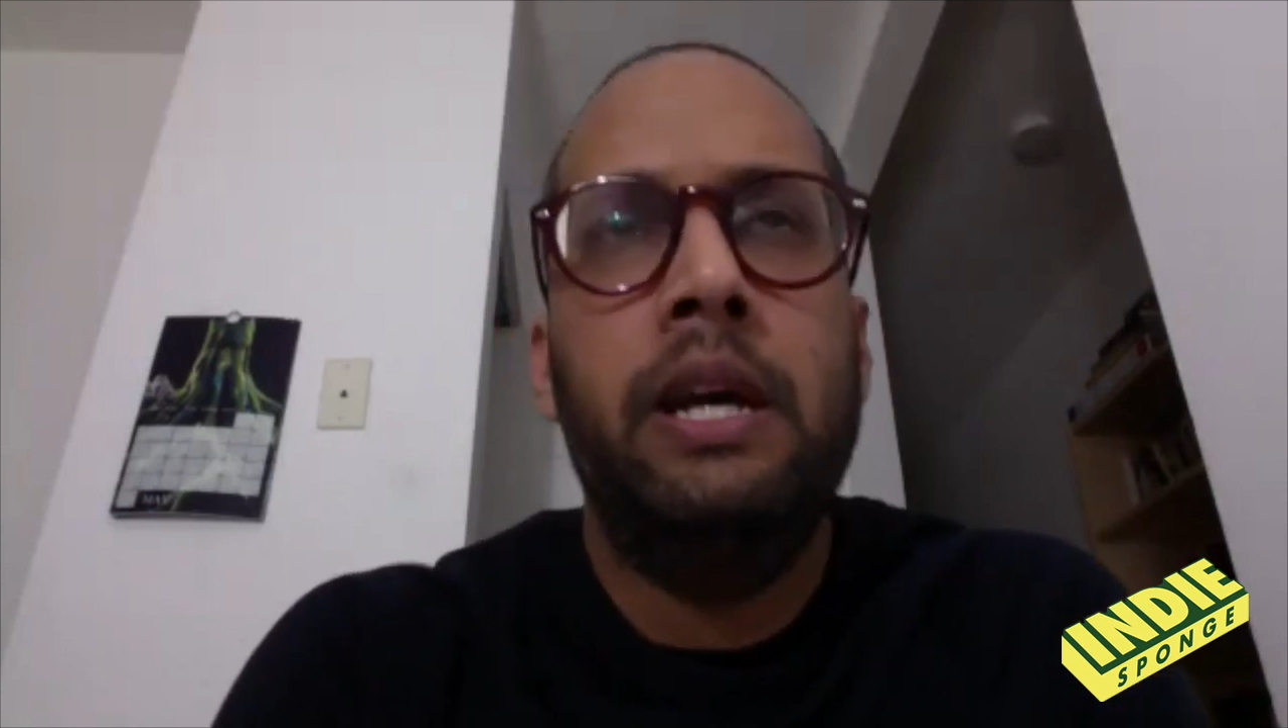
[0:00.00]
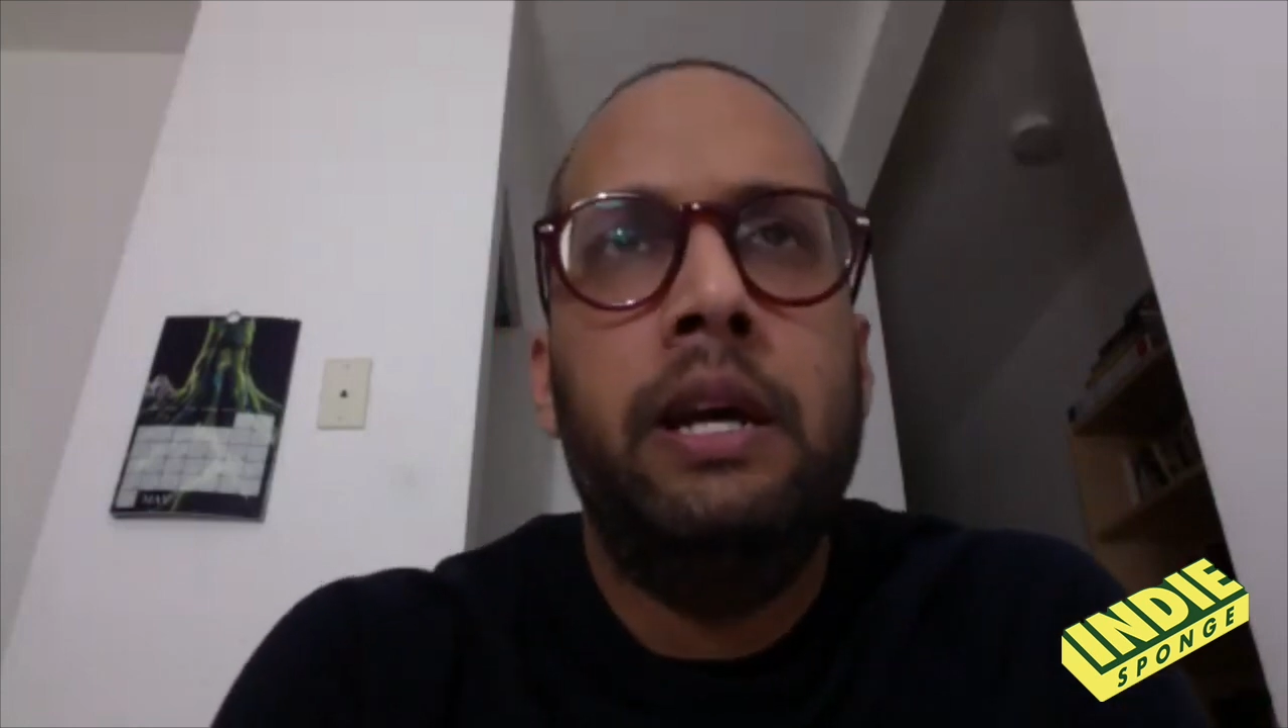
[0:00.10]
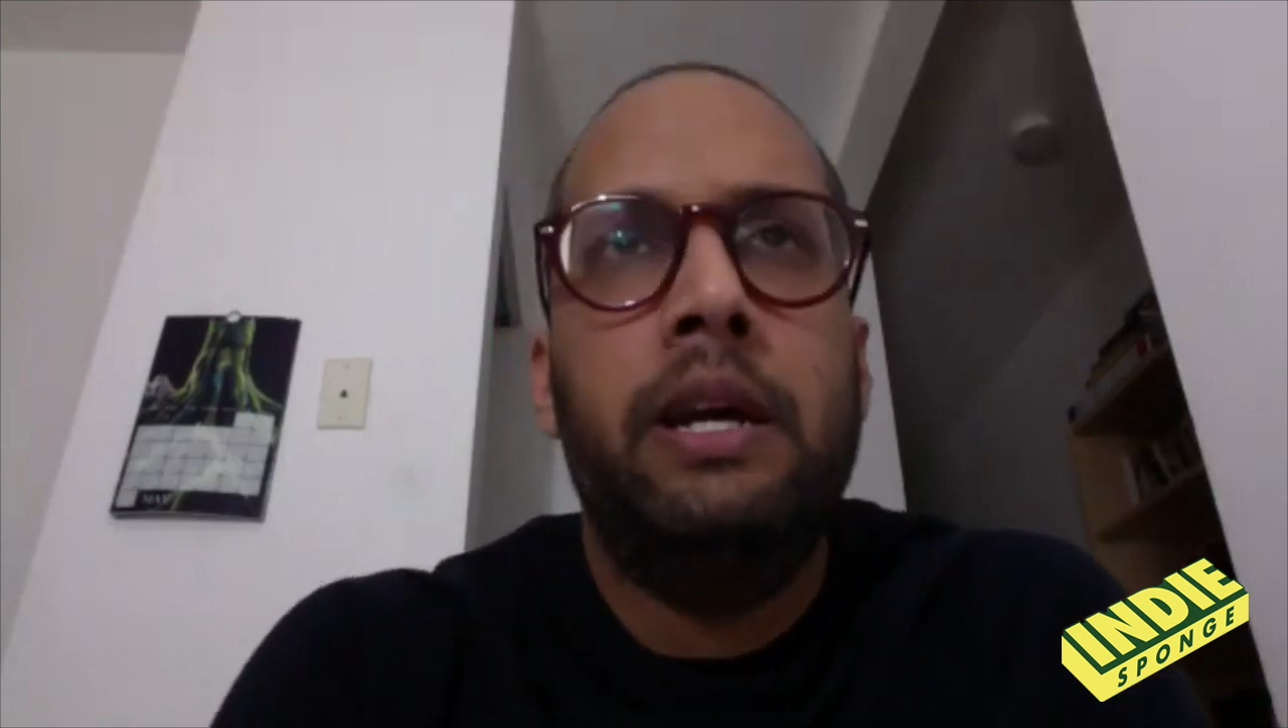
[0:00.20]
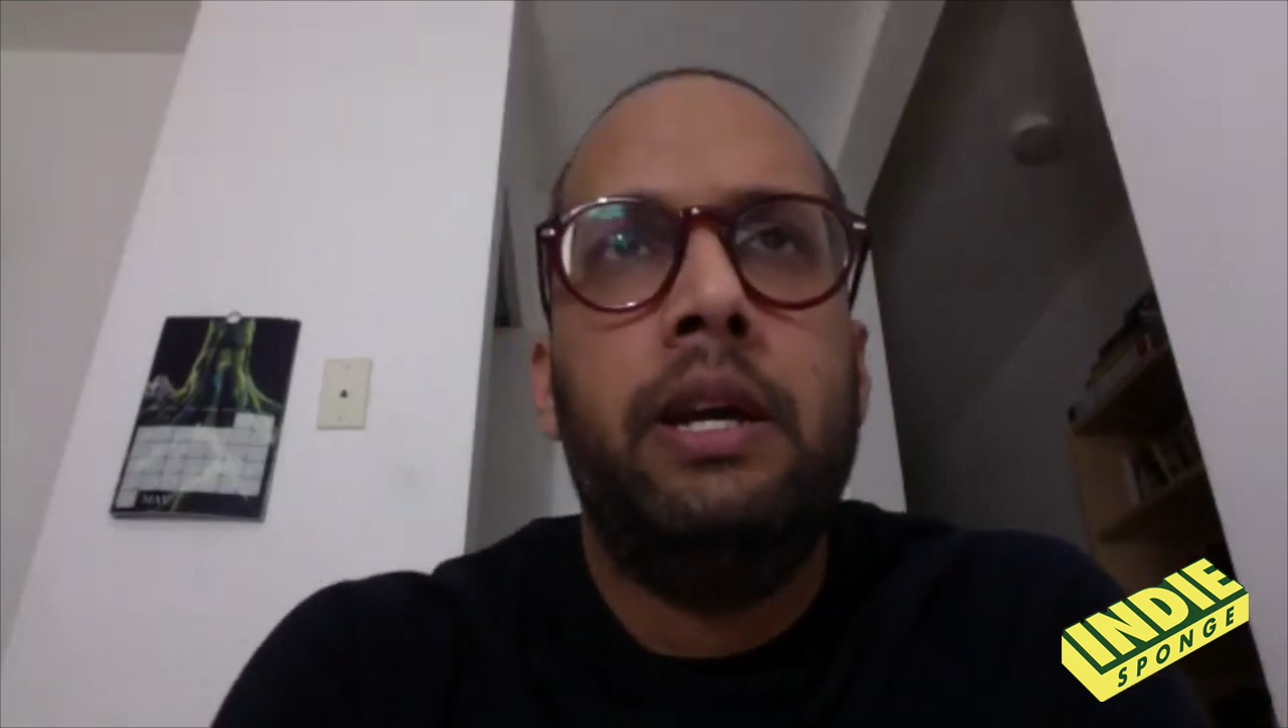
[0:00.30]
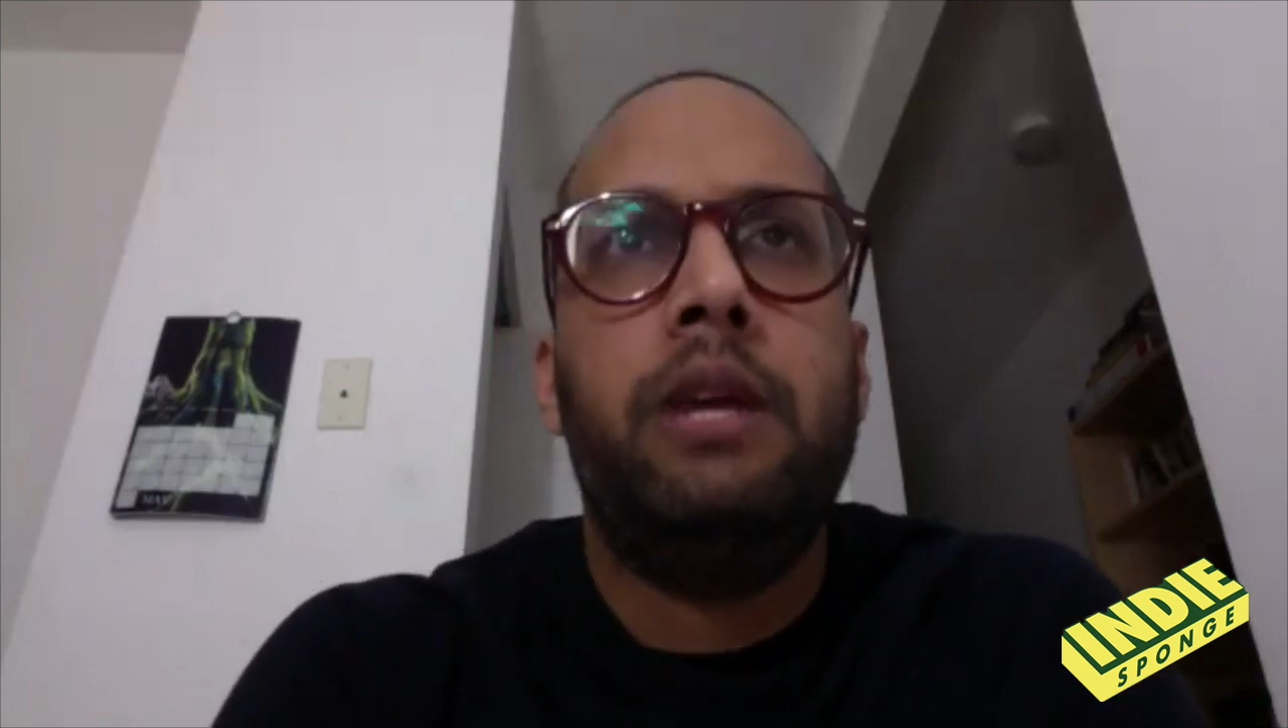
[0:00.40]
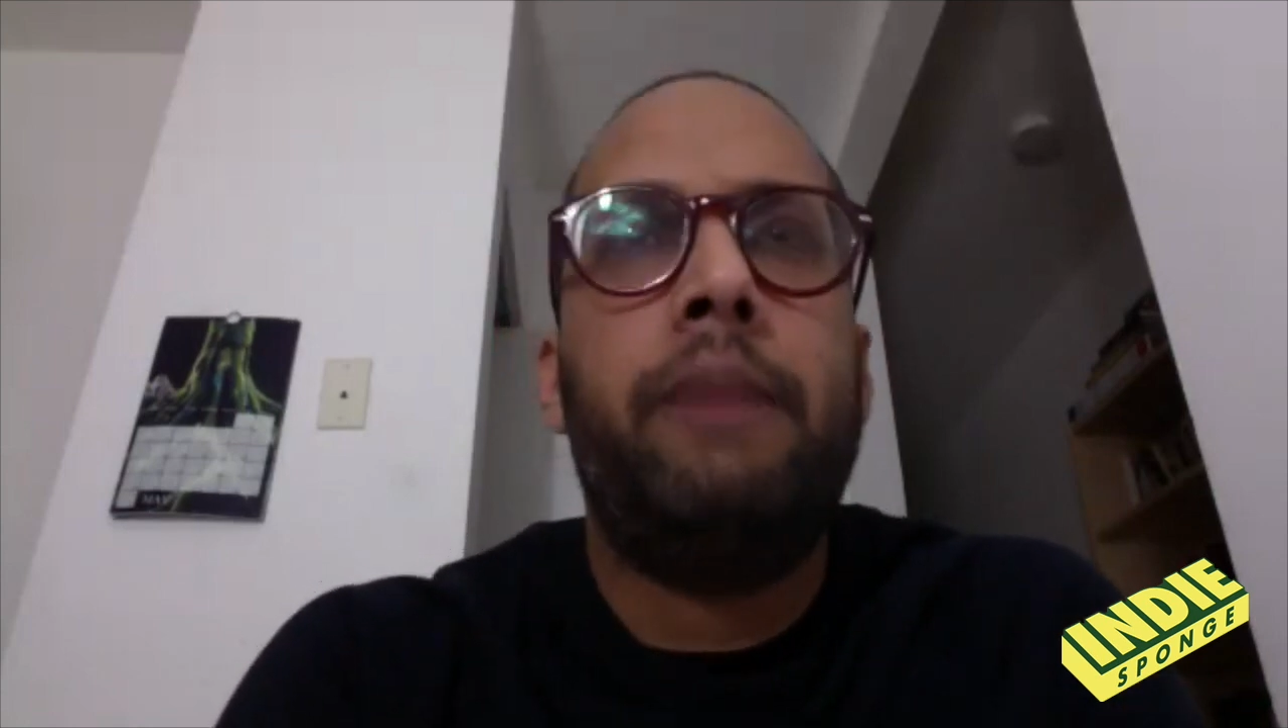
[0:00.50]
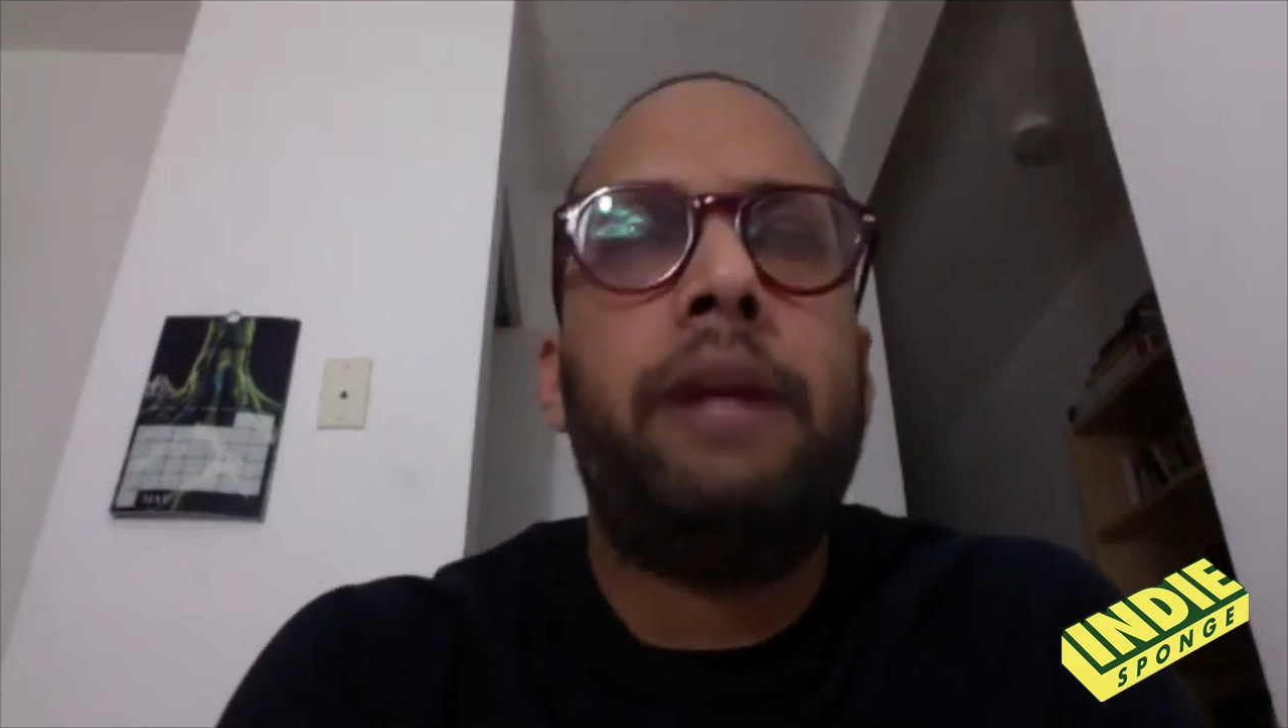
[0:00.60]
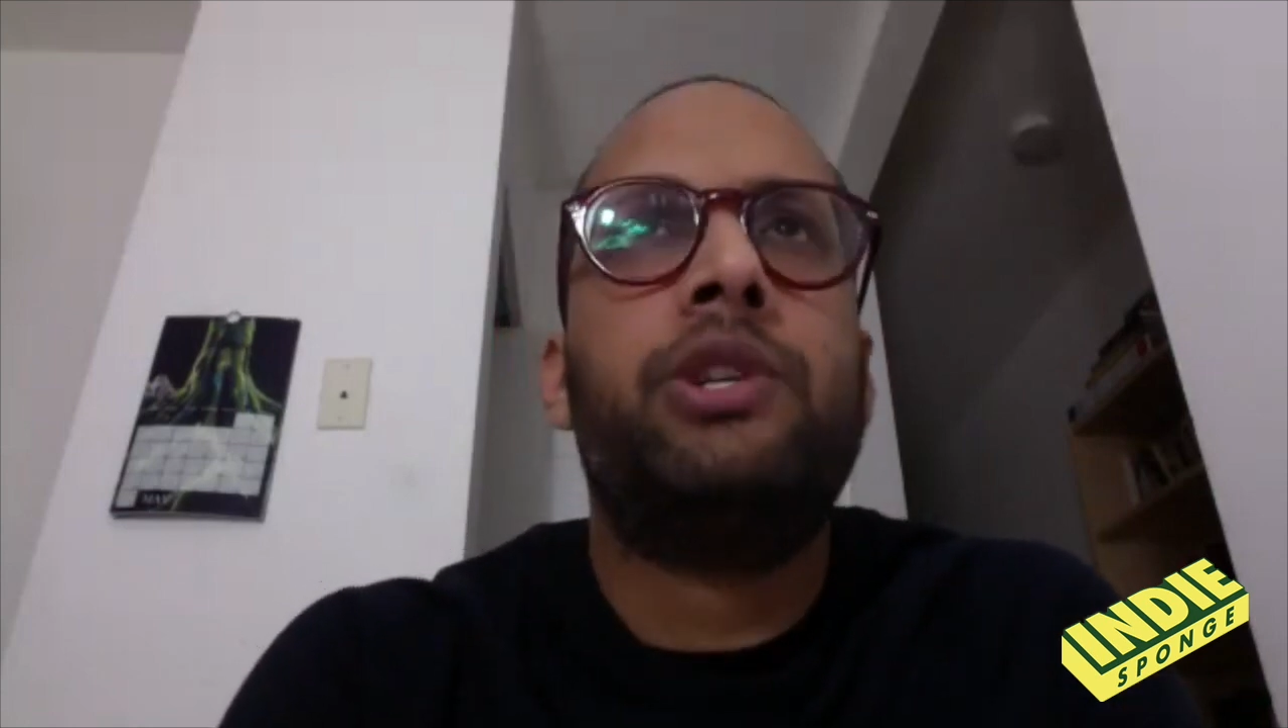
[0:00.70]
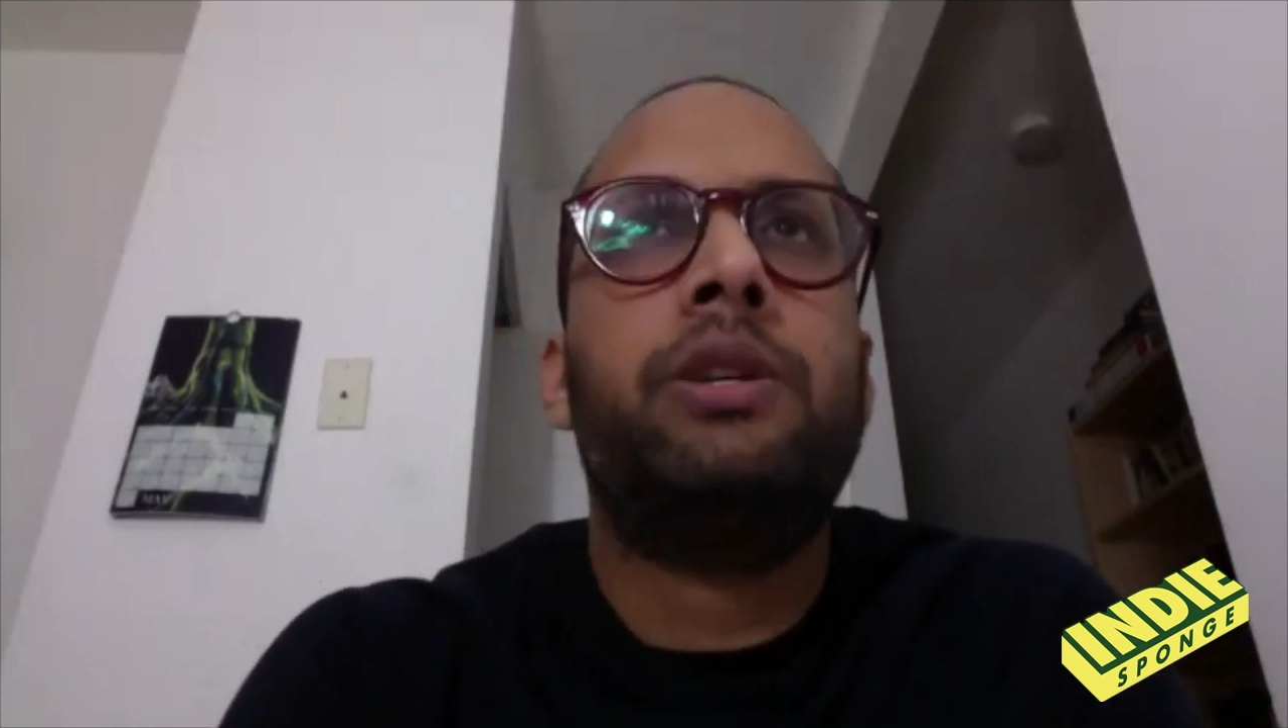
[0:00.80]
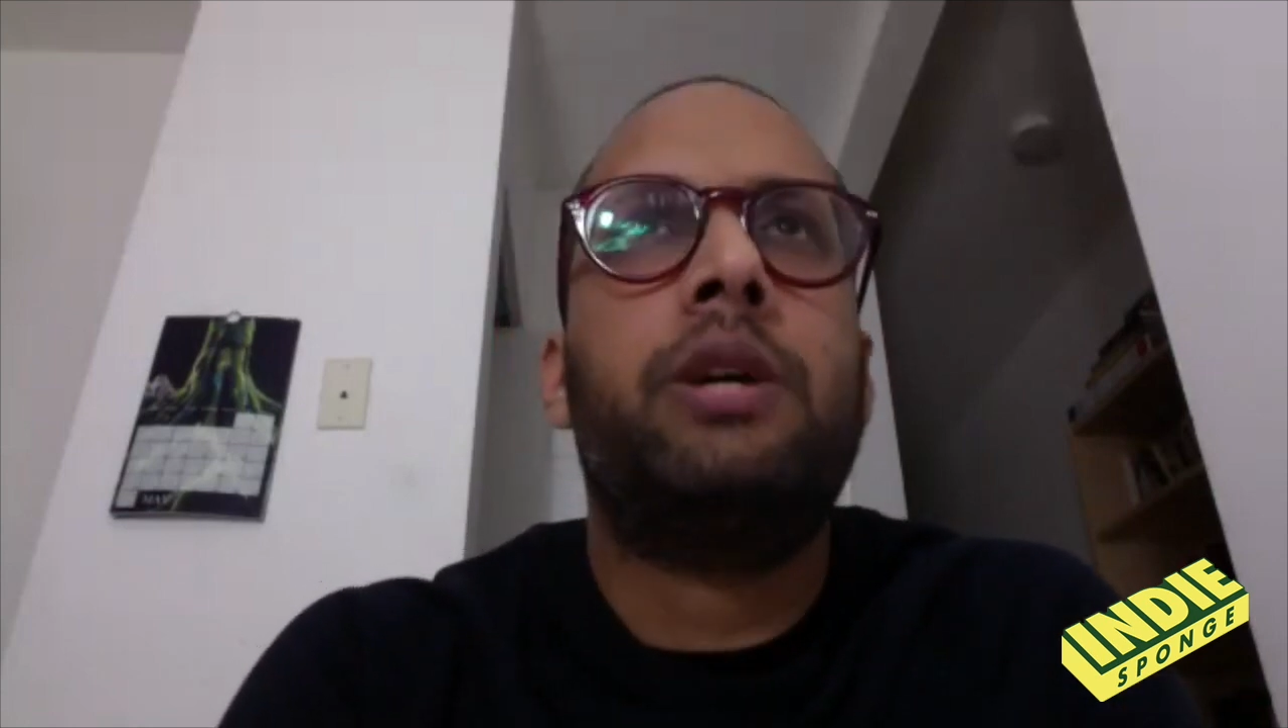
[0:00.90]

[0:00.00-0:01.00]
he mentioned